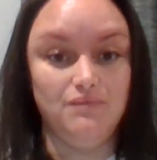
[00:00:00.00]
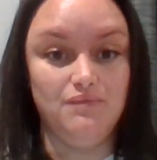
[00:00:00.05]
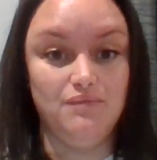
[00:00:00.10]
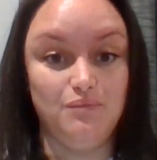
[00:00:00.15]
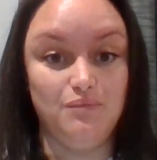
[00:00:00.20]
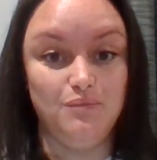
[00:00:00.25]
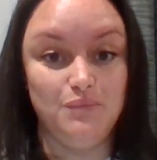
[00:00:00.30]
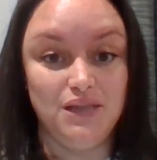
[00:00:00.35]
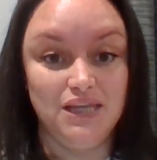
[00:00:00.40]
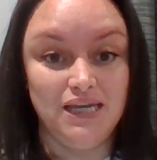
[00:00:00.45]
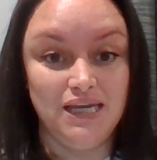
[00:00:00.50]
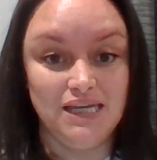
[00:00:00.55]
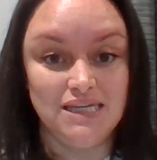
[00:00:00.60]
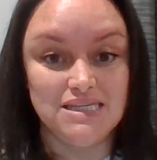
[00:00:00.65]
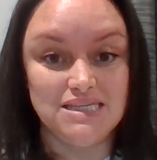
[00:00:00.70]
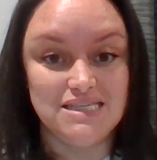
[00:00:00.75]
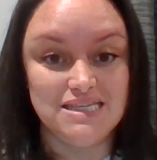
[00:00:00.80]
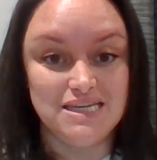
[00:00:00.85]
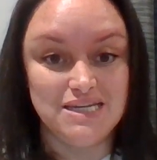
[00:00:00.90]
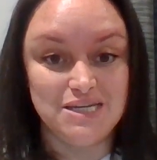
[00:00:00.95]
please
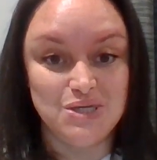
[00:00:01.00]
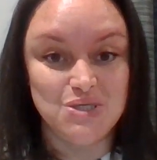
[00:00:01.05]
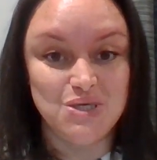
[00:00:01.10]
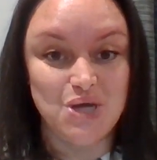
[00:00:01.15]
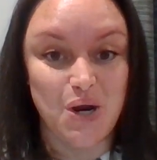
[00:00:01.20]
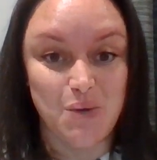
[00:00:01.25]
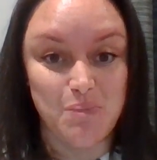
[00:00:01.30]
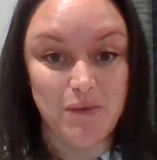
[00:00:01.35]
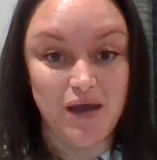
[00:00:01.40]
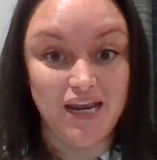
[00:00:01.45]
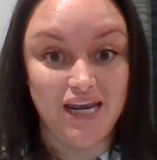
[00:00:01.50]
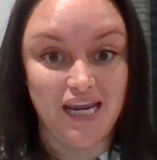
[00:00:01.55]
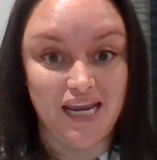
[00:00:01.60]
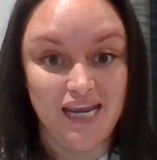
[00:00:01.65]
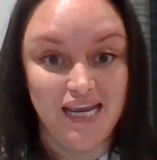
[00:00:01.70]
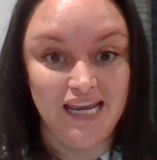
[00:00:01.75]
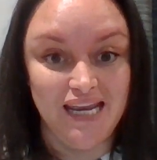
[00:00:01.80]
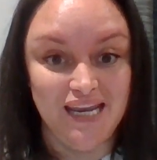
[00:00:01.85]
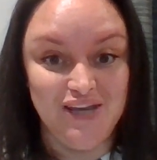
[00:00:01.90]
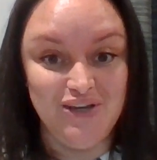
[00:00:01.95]
send us our money
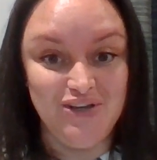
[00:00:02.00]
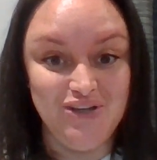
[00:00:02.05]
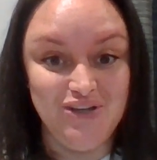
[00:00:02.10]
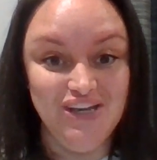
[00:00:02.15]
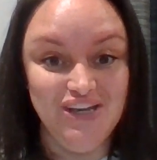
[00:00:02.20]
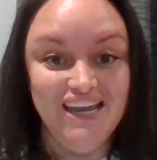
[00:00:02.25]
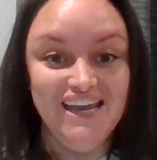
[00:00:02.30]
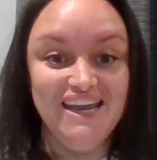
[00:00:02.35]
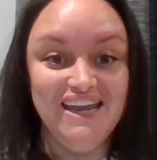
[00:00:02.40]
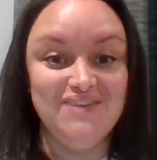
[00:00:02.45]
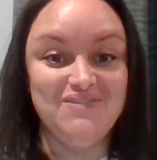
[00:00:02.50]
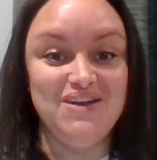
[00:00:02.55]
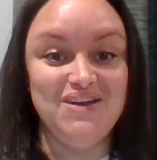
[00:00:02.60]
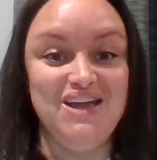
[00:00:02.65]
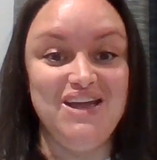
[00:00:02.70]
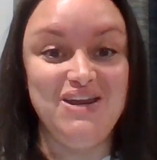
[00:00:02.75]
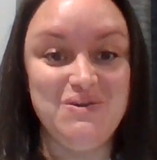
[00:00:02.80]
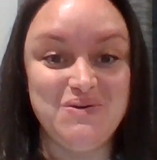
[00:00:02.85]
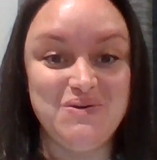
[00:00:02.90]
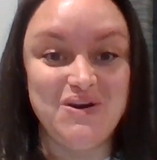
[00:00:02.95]
if
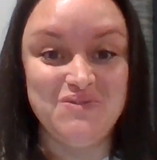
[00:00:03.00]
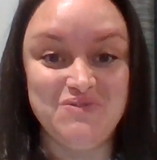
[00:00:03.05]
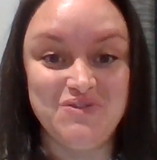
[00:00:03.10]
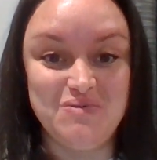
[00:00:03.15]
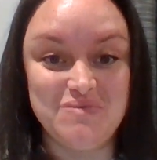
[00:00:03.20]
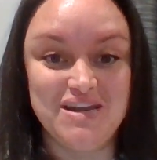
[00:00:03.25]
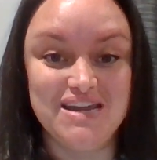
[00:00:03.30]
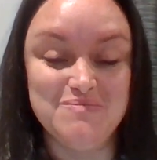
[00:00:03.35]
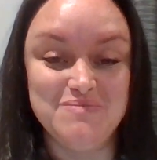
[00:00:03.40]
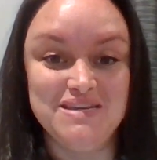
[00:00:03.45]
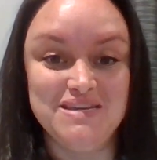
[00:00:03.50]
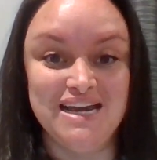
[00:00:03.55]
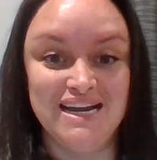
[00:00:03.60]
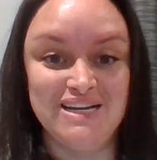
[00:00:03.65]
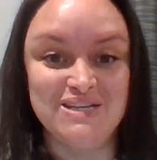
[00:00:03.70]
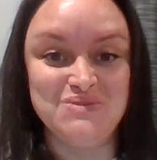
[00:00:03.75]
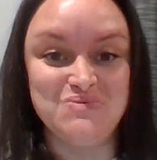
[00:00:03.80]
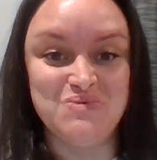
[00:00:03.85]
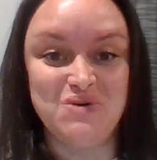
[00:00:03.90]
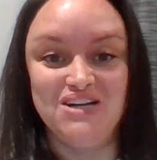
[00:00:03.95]
anyone from Chemtech is
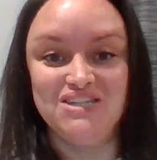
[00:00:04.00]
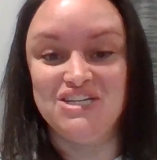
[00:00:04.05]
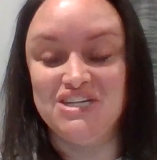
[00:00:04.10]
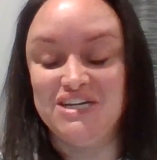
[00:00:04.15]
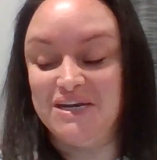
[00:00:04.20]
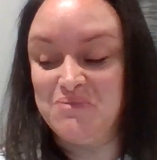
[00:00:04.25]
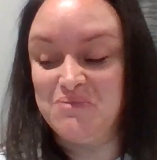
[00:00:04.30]
watching.